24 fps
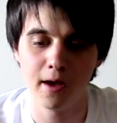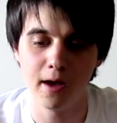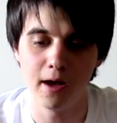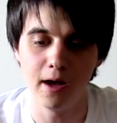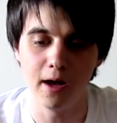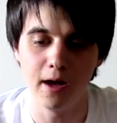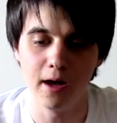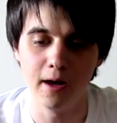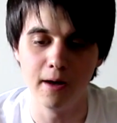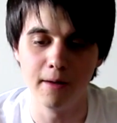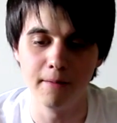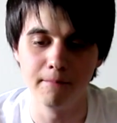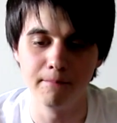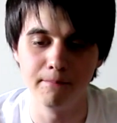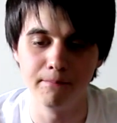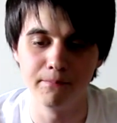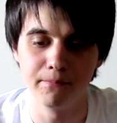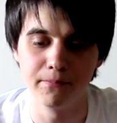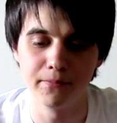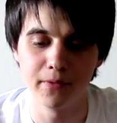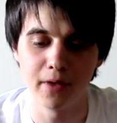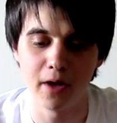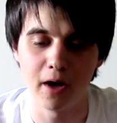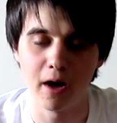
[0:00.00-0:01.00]

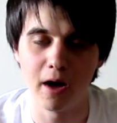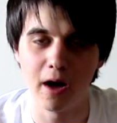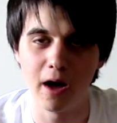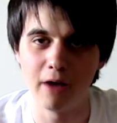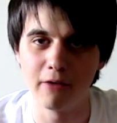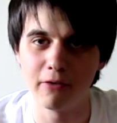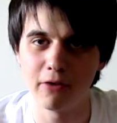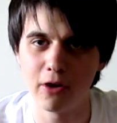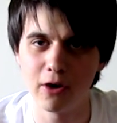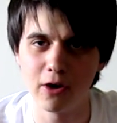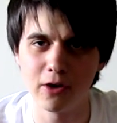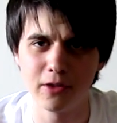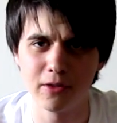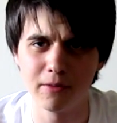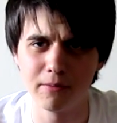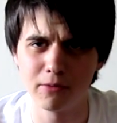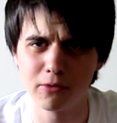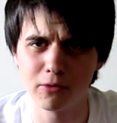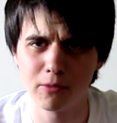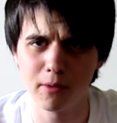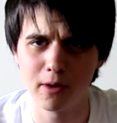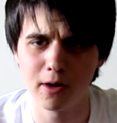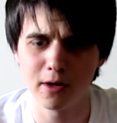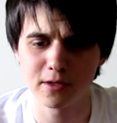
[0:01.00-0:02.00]
I've heard the
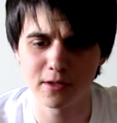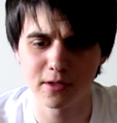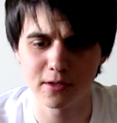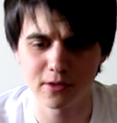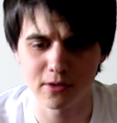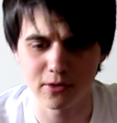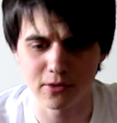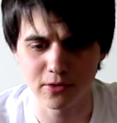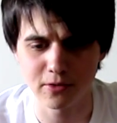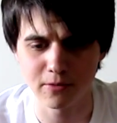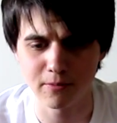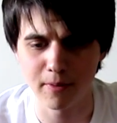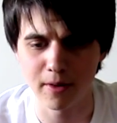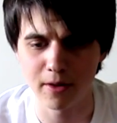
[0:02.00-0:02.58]
brewmaster is also